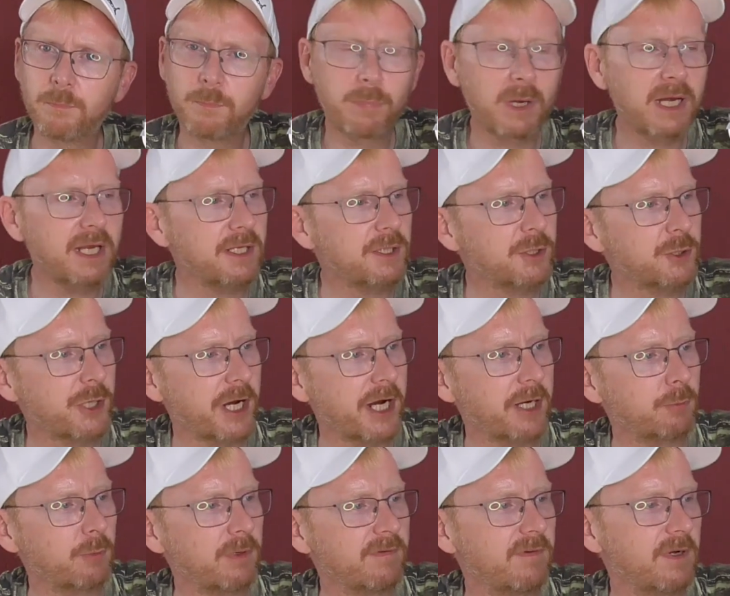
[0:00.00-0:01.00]
please
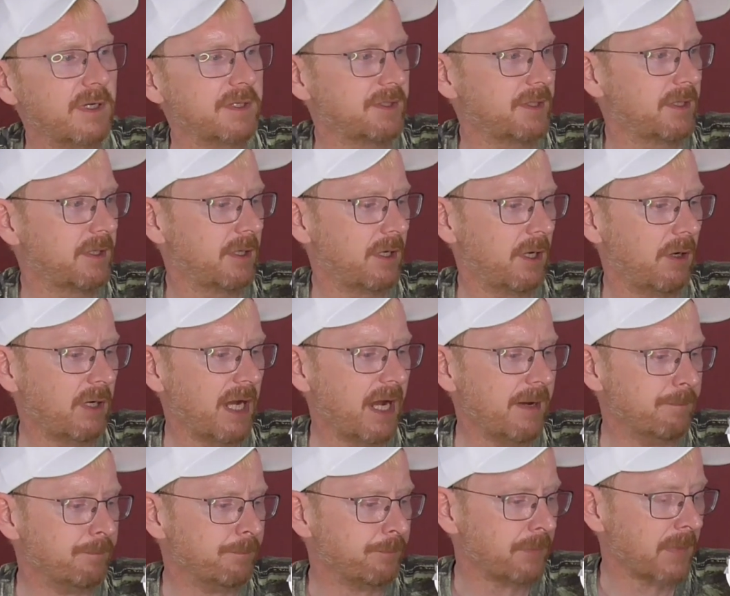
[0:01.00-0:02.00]
share with us.
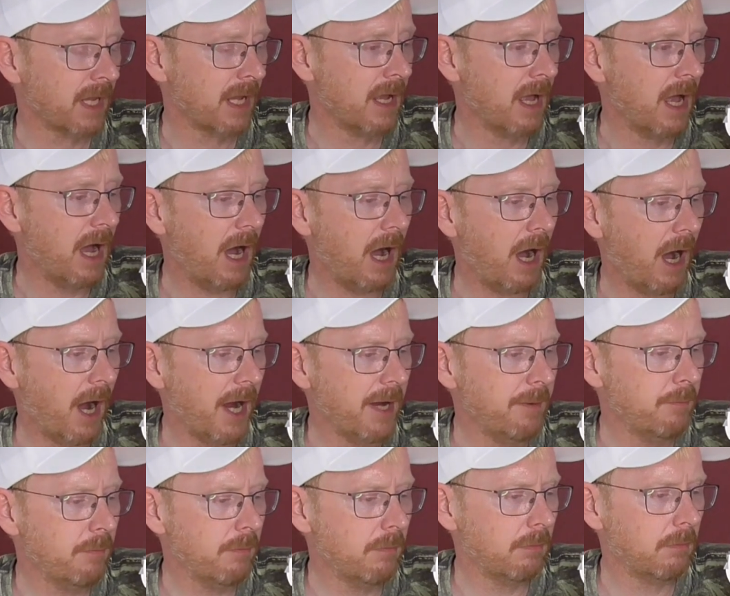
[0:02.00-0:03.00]
Okay,
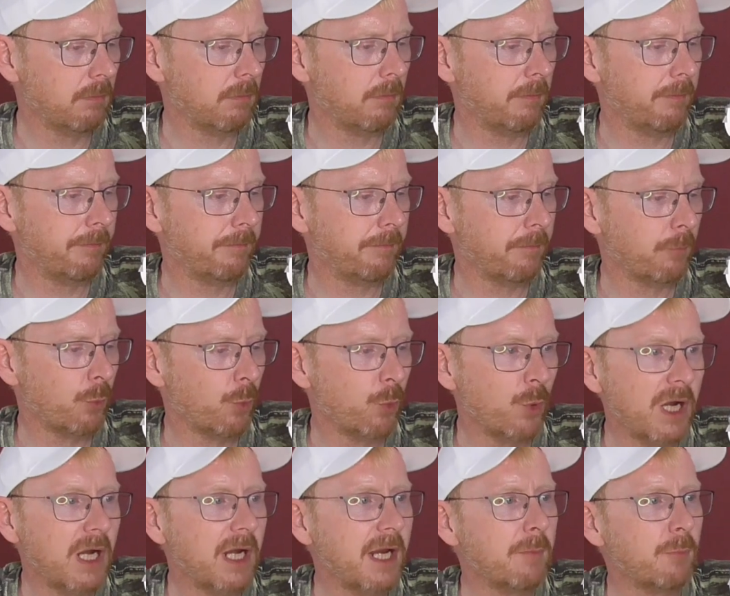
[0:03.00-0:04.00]
I'm
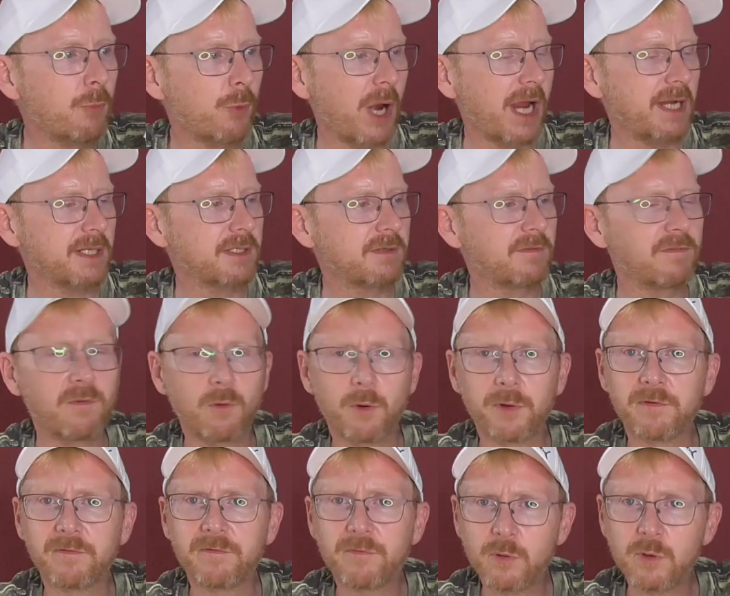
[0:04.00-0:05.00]
really impressed for
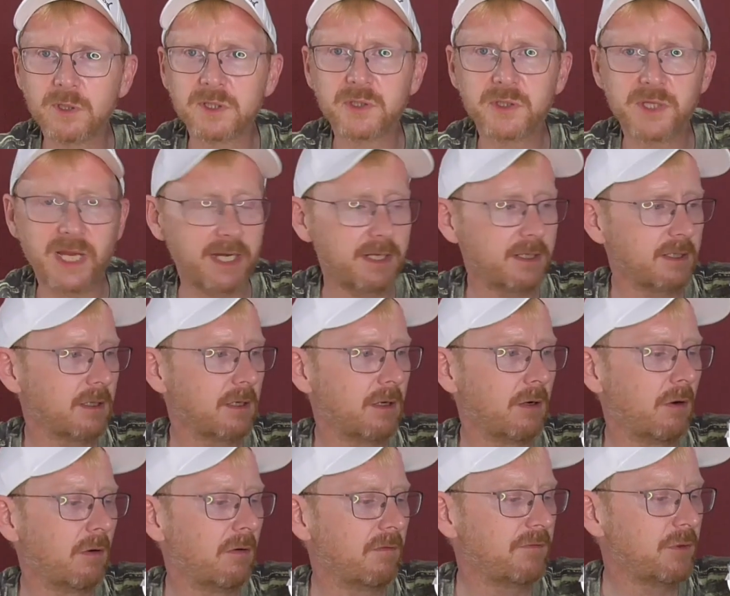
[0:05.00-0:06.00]
the first set
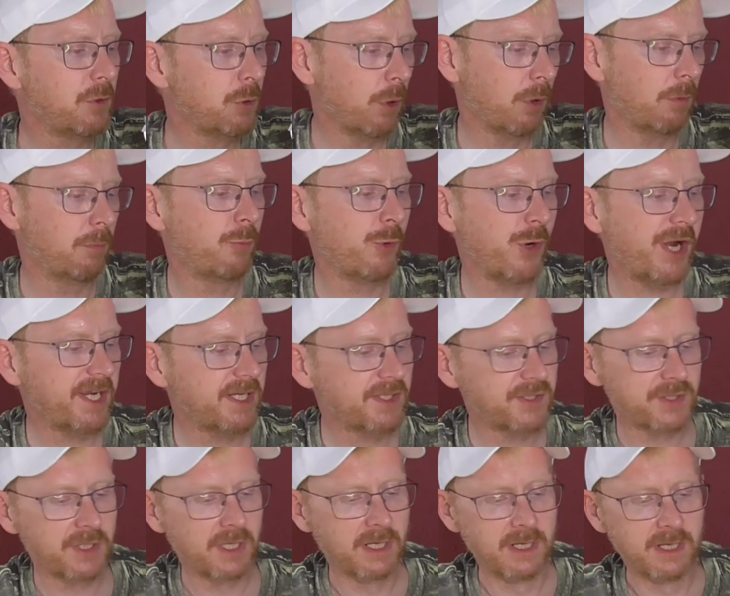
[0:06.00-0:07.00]
of
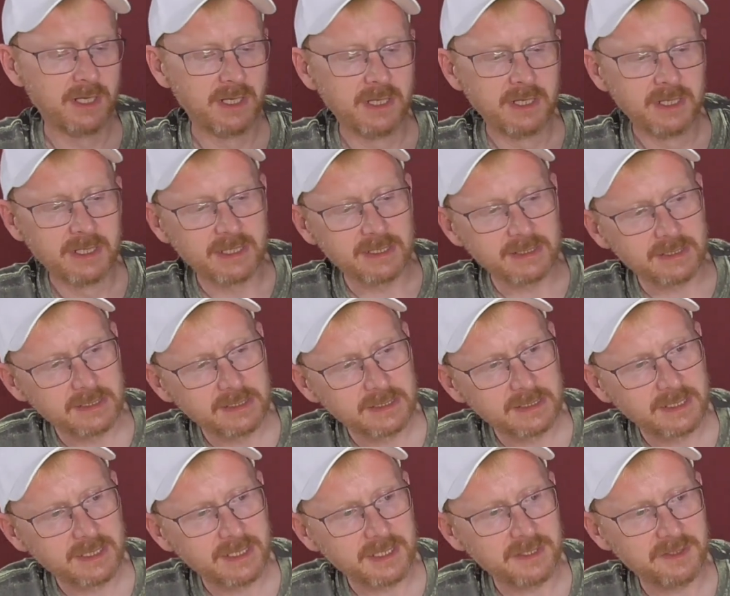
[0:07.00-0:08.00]
Yourbricks.
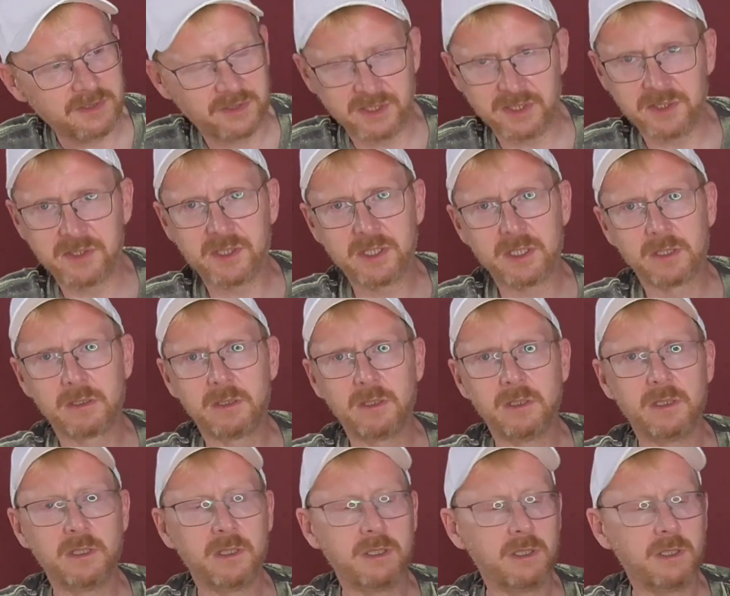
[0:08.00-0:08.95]
Is this here